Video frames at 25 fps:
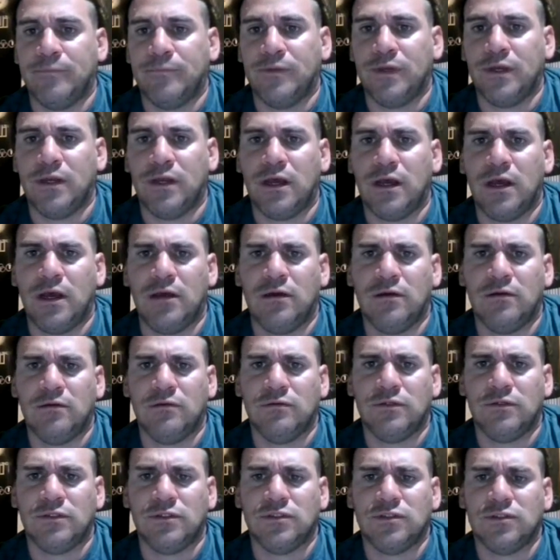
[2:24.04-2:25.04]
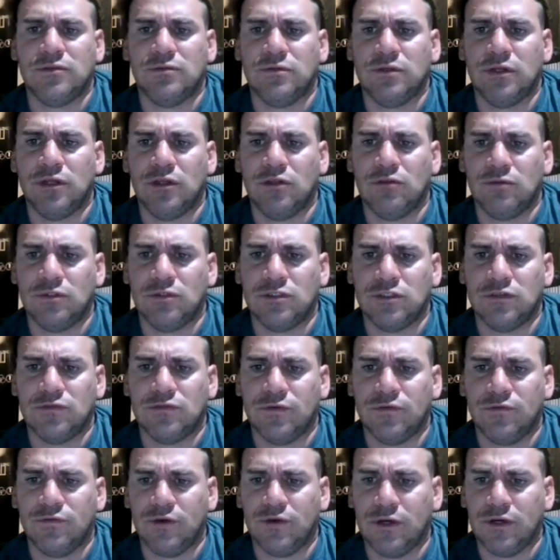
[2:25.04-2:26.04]
Ta-da! Let's do another one just
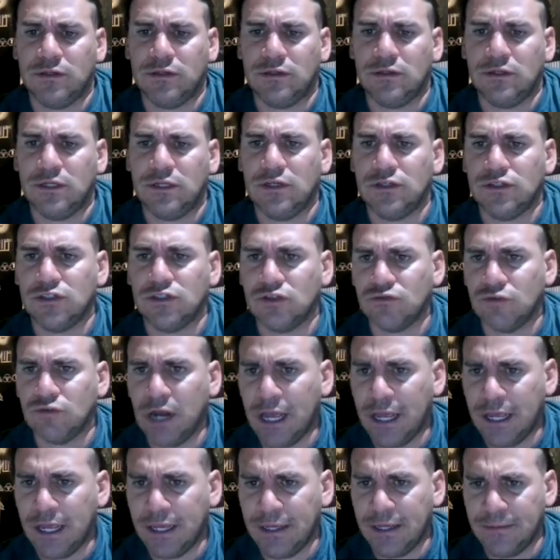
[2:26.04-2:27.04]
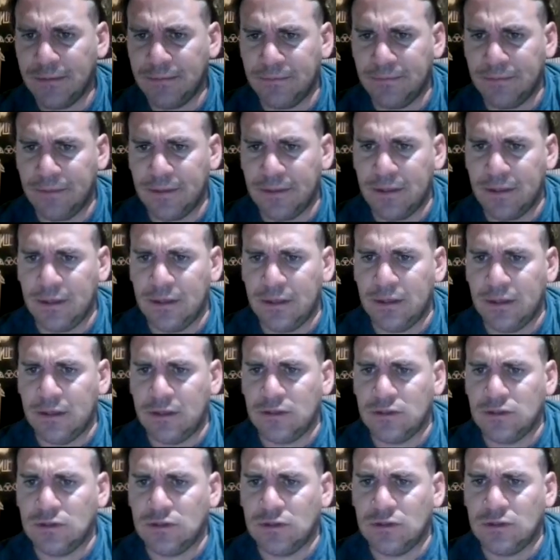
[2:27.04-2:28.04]
for fun. Here's array.
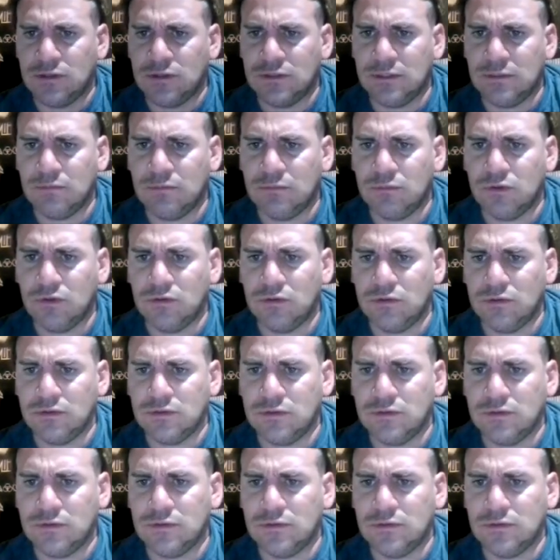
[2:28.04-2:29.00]
So the symbol.